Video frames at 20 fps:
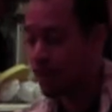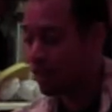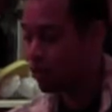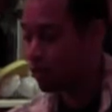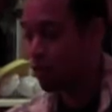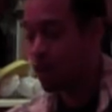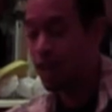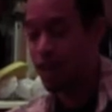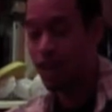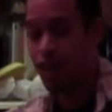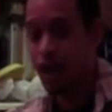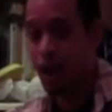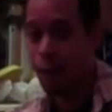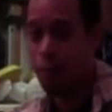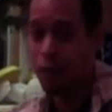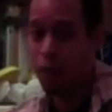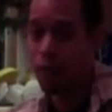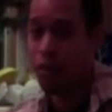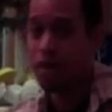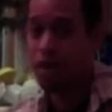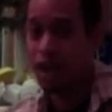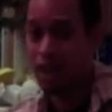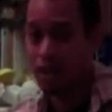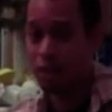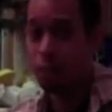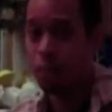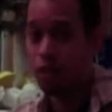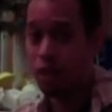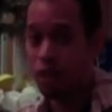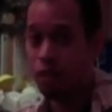That's right, about
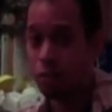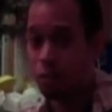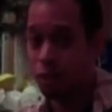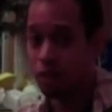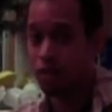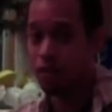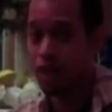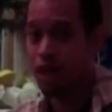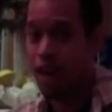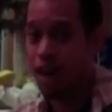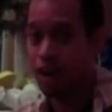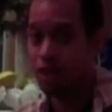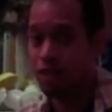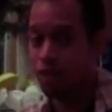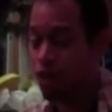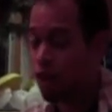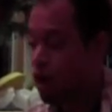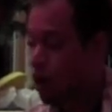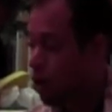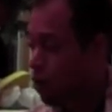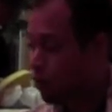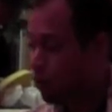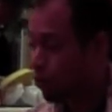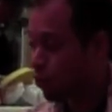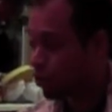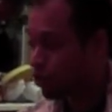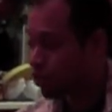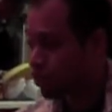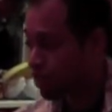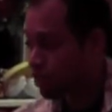90 bucks plus tax
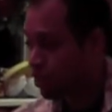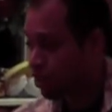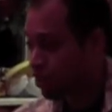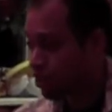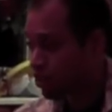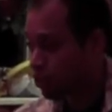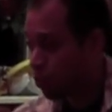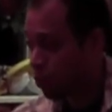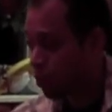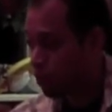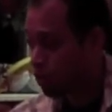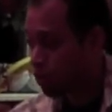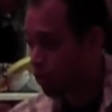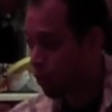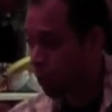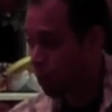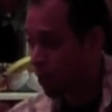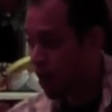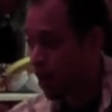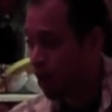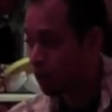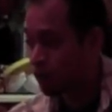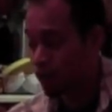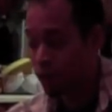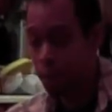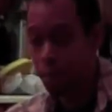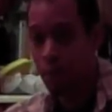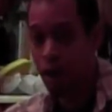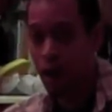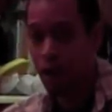for a 620
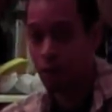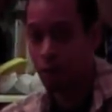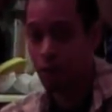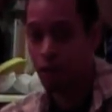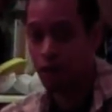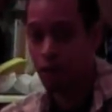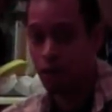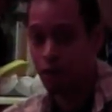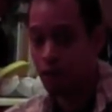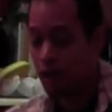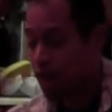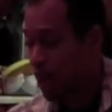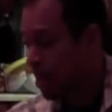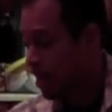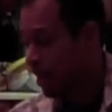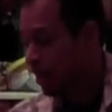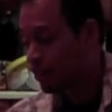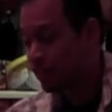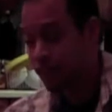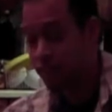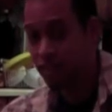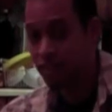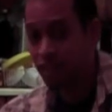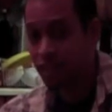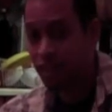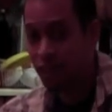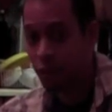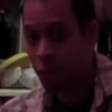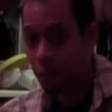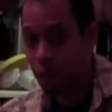foot-pound impact wrench. It's a
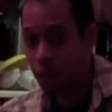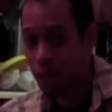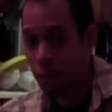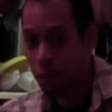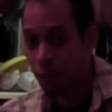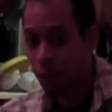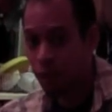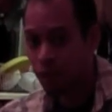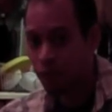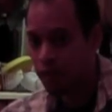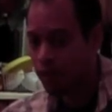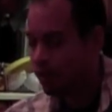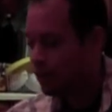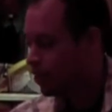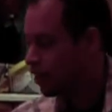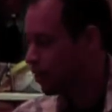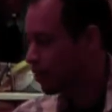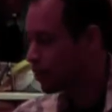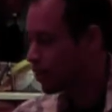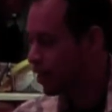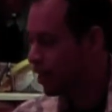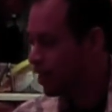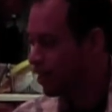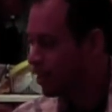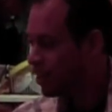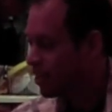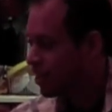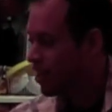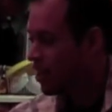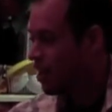steal, people,
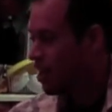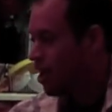okay?